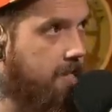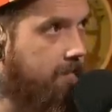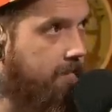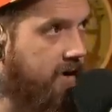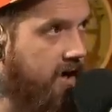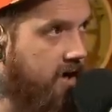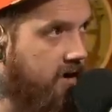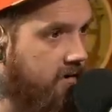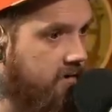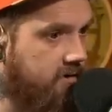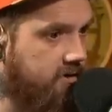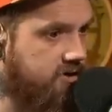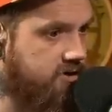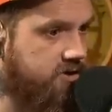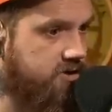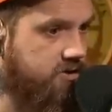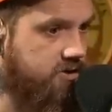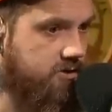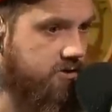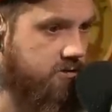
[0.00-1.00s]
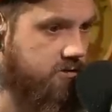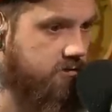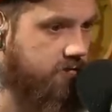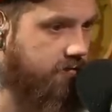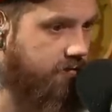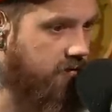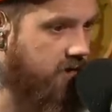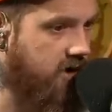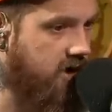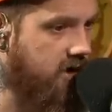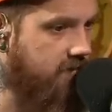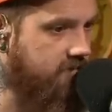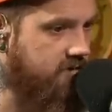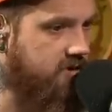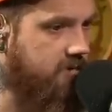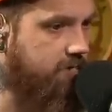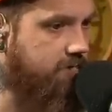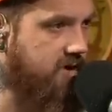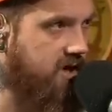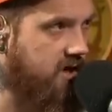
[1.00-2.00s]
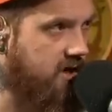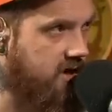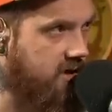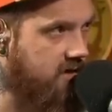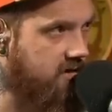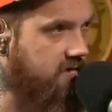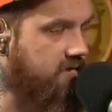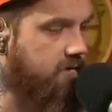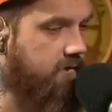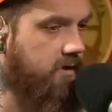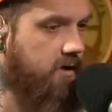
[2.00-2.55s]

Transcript: but for him to be